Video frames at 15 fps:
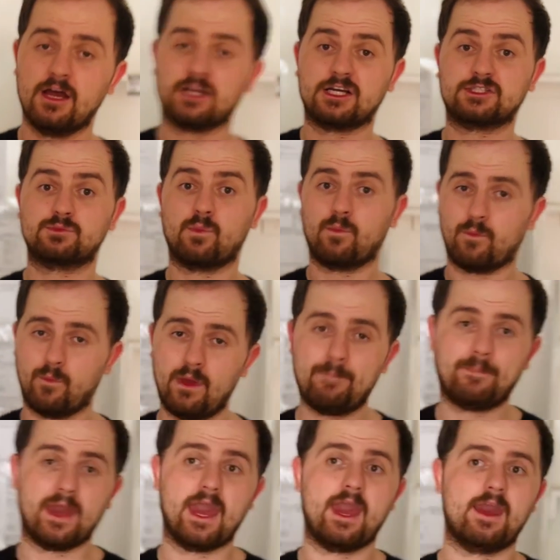because we
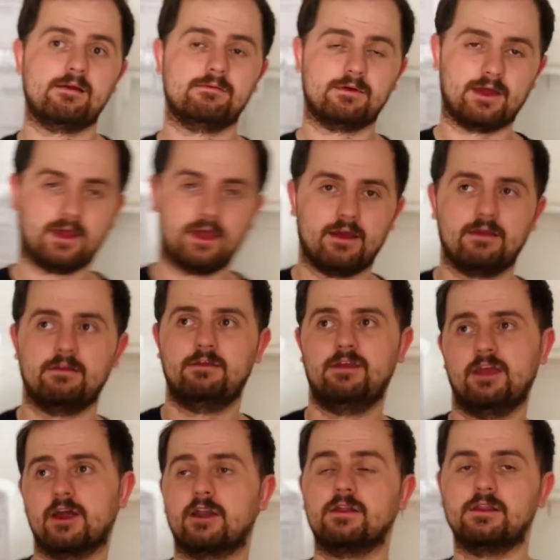pay
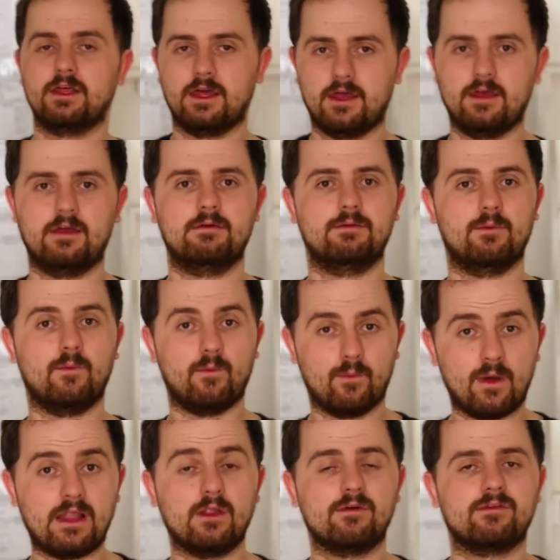yearly
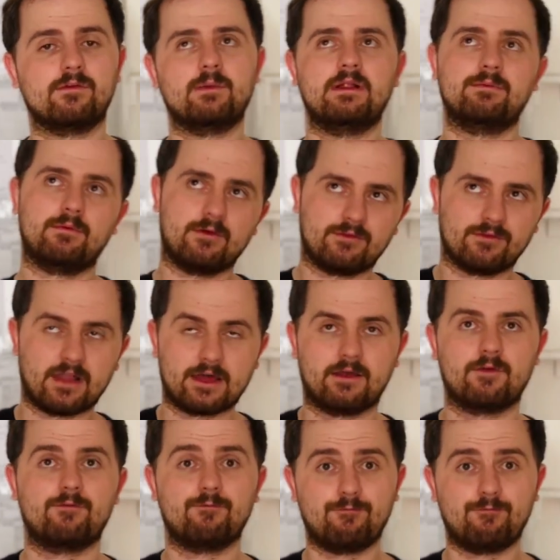over like